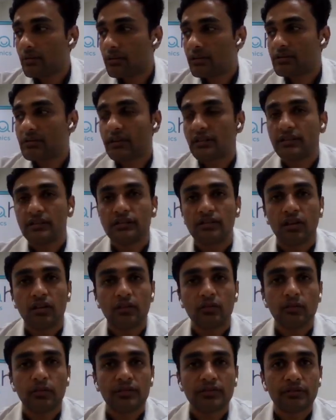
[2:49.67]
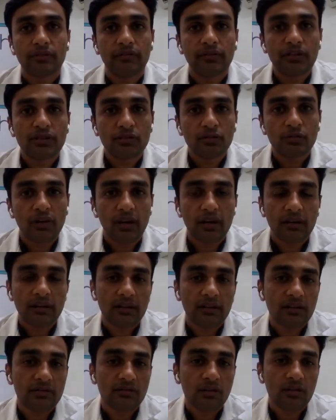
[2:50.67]
there's not too much of tissue cut,
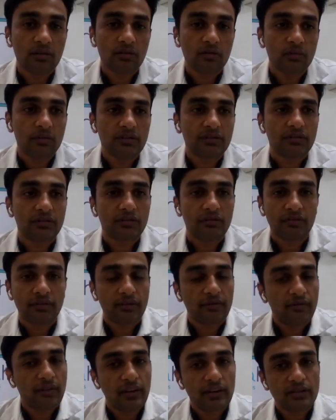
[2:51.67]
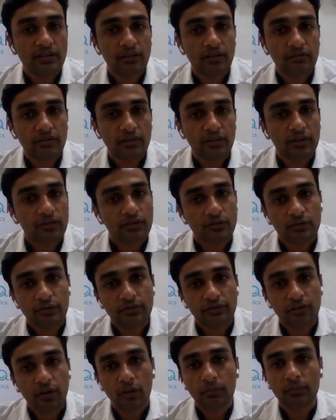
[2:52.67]
there's not too much of reflection of the tissue
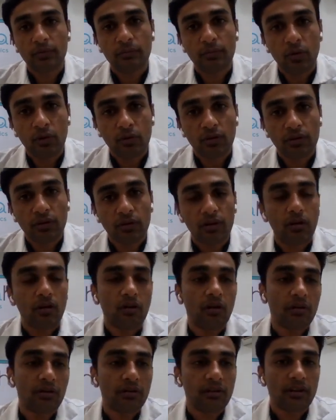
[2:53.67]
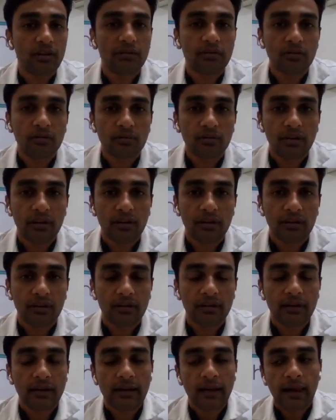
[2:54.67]
from the bone or near the tooth area,
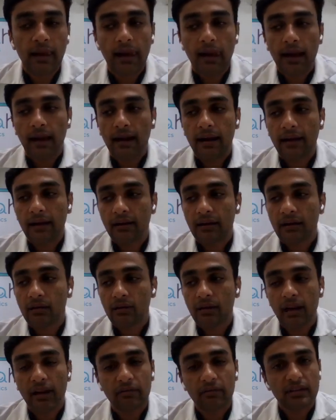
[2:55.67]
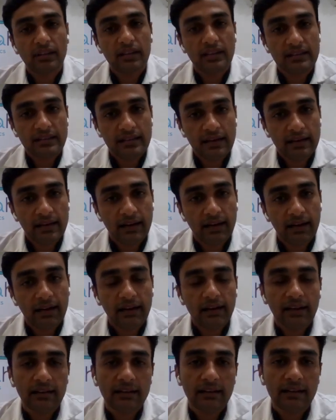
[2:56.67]
and everything is
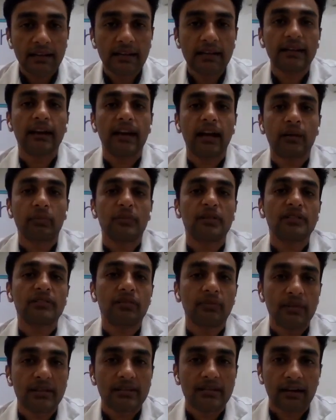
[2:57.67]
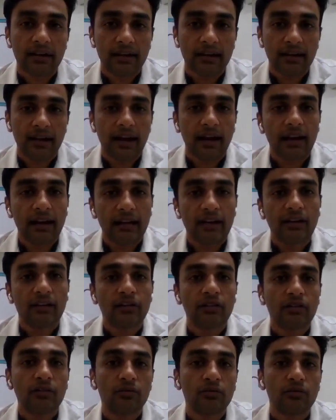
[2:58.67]
intact and the healing happens from inside. And
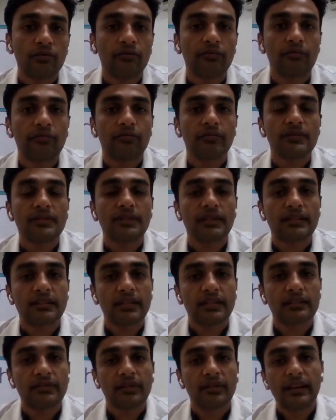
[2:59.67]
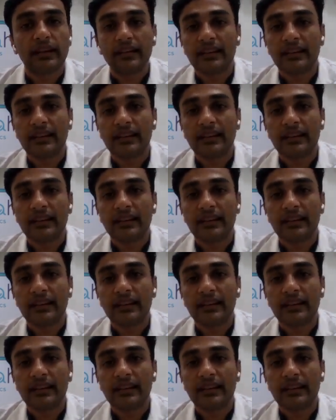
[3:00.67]
you've successfully